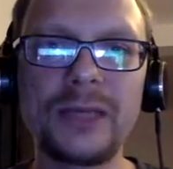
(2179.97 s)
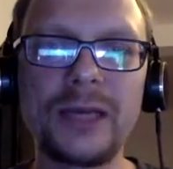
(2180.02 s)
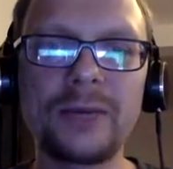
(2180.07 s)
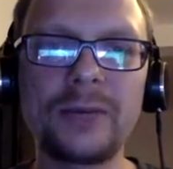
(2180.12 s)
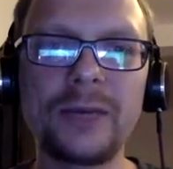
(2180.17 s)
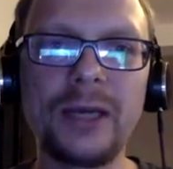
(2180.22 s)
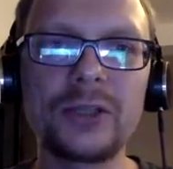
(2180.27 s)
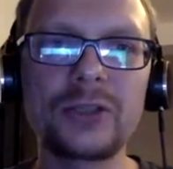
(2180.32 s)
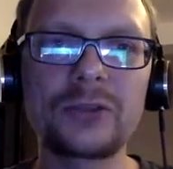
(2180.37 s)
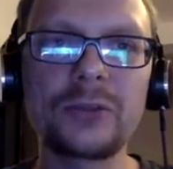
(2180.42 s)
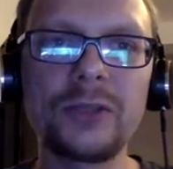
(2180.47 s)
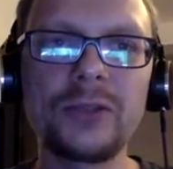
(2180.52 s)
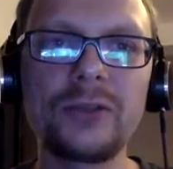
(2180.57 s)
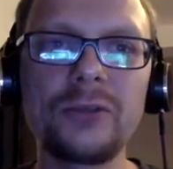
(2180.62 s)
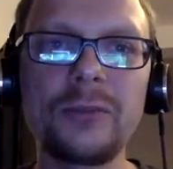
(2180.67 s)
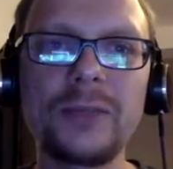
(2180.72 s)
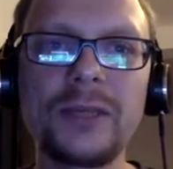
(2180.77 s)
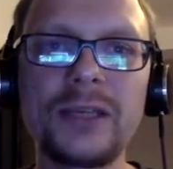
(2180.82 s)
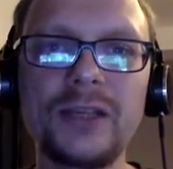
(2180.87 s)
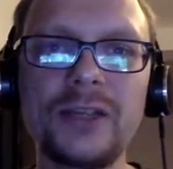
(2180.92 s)
I try to
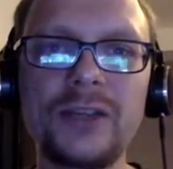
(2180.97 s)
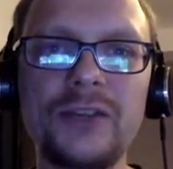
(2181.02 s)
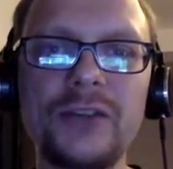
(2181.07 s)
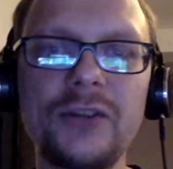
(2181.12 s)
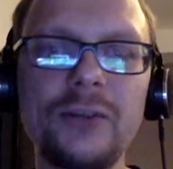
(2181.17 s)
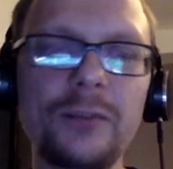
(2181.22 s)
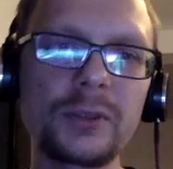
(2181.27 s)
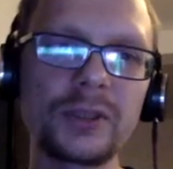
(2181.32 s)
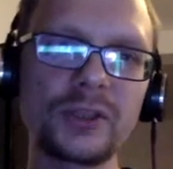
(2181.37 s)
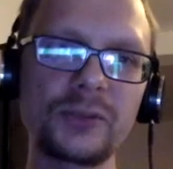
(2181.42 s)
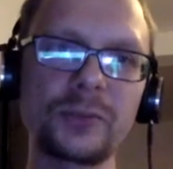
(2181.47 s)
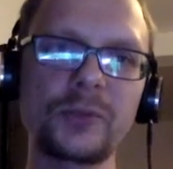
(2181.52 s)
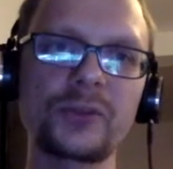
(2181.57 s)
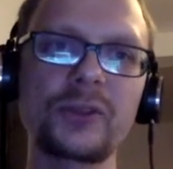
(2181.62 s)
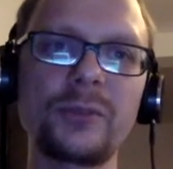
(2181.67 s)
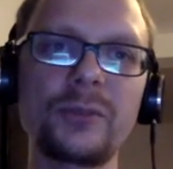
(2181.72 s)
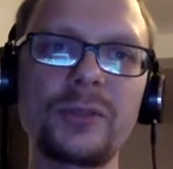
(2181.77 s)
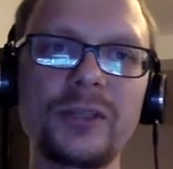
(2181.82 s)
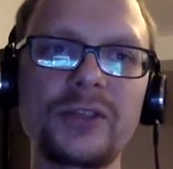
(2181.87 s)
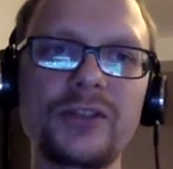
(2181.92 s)
make as simple as
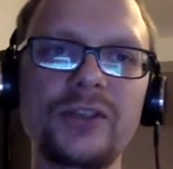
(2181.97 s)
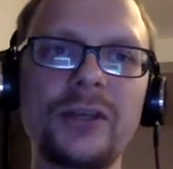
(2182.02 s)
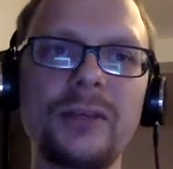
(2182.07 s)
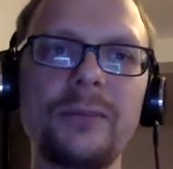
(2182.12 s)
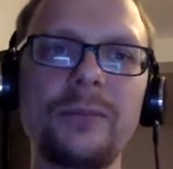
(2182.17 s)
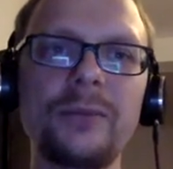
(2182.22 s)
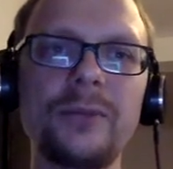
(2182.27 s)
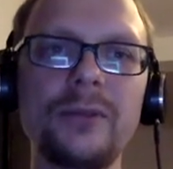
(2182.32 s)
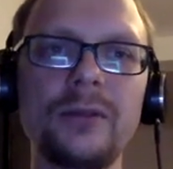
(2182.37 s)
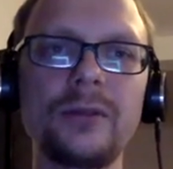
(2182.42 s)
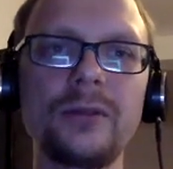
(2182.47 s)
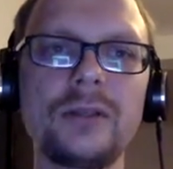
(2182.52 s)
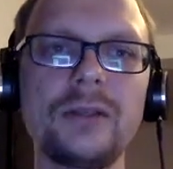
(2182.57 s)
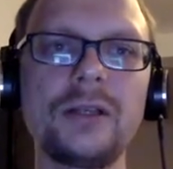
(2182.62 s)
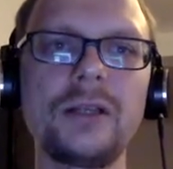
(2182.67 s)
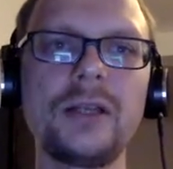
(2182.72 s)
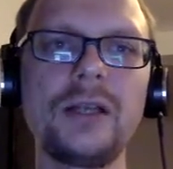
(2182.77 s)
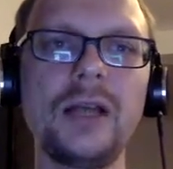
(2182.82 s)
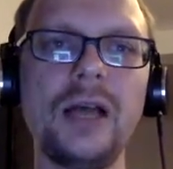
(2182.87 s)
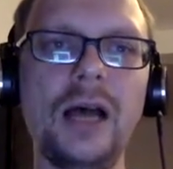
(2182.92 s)
possible example,
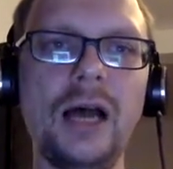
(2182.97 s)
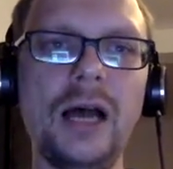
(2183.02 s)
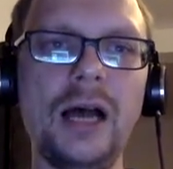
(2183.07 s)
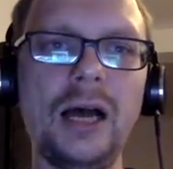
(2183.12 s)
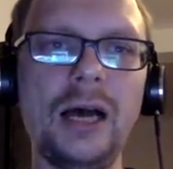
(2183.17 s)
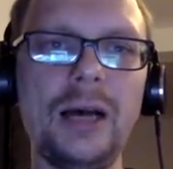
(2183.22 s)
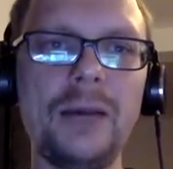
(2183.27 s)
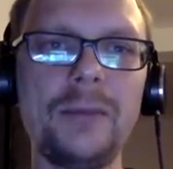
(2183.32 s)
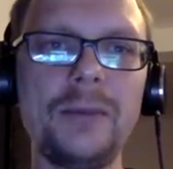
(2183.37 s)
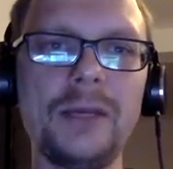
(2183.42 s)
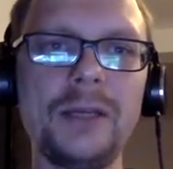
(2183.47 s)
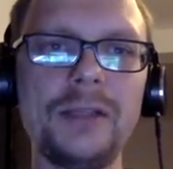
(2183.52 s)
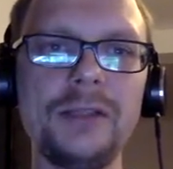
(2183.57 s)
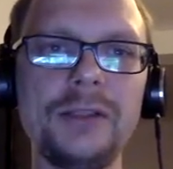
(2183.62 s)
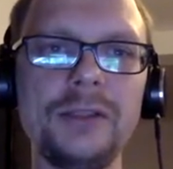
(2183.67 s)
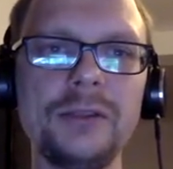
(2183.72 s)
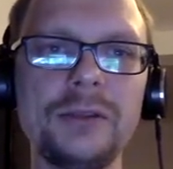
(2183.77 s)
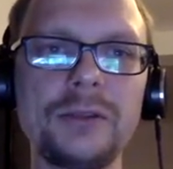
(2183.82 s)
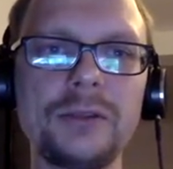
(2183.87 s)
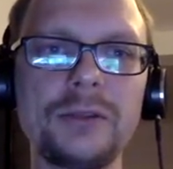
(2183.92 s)
and
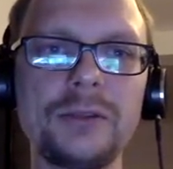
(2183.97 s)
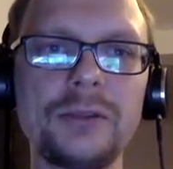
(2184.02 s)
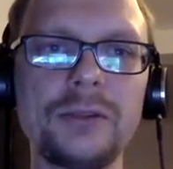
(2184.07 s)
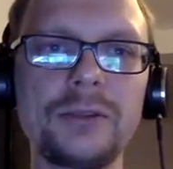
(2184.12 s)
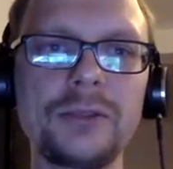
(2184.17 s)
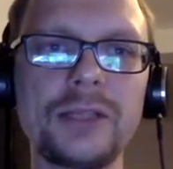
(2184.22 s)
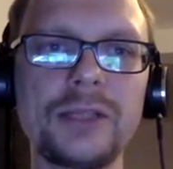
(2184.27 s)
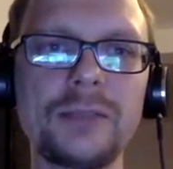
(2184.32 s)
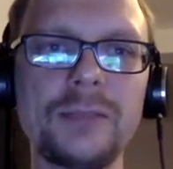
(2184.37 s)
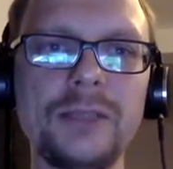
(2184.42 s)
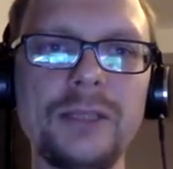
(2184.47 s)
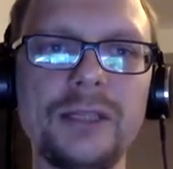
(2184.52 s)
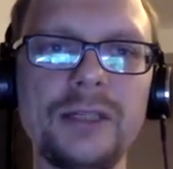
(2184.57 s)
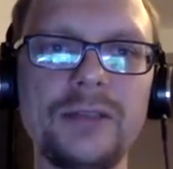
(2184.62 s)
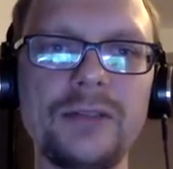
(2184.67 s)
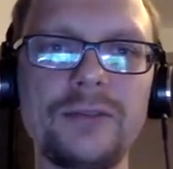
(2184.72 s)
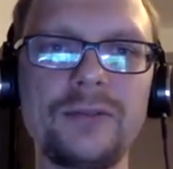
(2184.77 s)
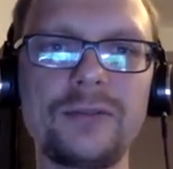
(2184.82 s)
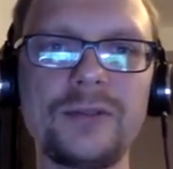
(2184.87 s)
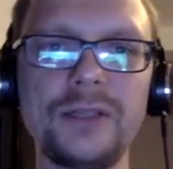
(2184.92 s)
you tell me
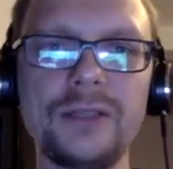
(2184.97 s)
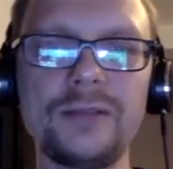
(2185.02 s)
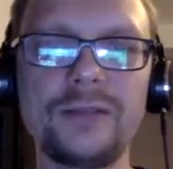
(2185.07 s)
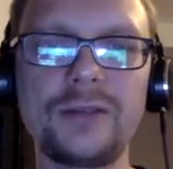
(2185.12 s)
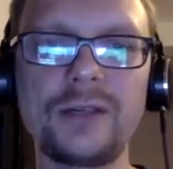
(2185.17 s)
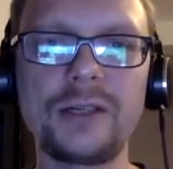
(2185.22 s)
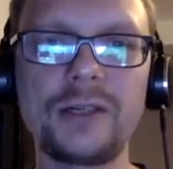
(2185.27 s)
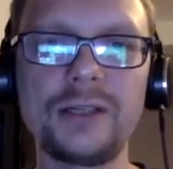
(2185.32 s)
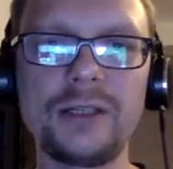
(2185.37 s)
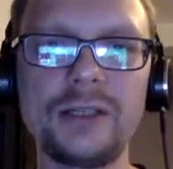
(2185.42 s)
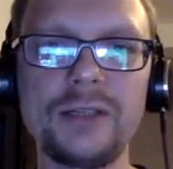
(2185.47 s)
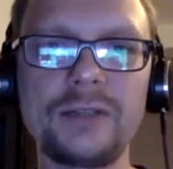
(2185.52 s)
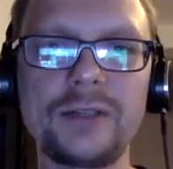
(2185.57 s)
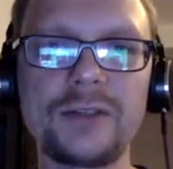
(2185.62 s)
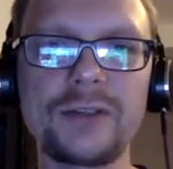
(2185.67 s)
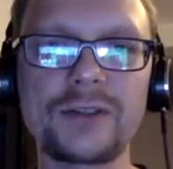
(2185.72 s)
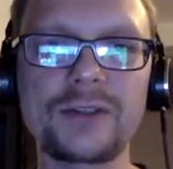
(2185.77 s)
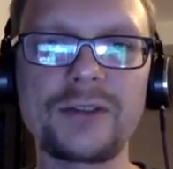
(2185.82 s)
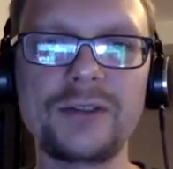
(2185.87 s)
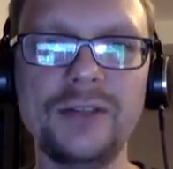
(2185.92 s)
if I
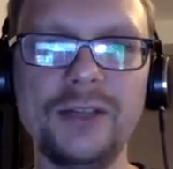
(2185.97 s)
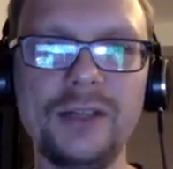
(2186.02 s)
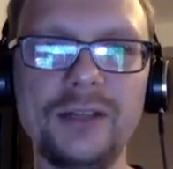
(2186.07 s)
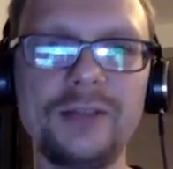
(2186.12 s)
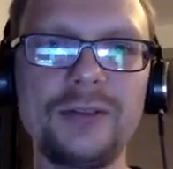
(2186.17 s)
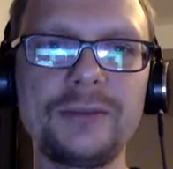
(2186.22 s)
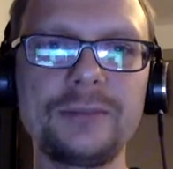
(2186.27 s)
succeeded.